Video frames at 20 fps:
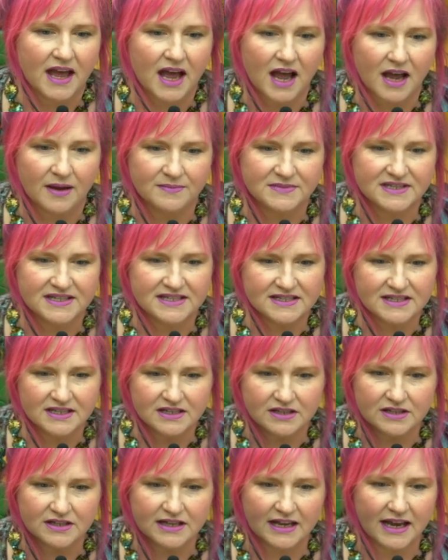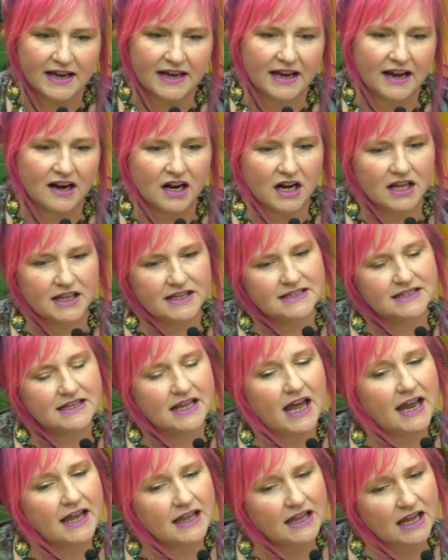I'm still like carrying these
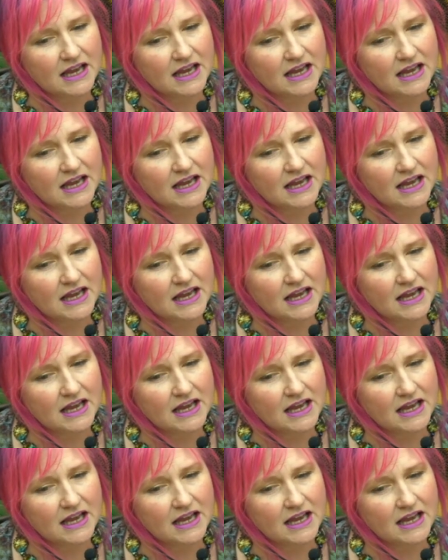light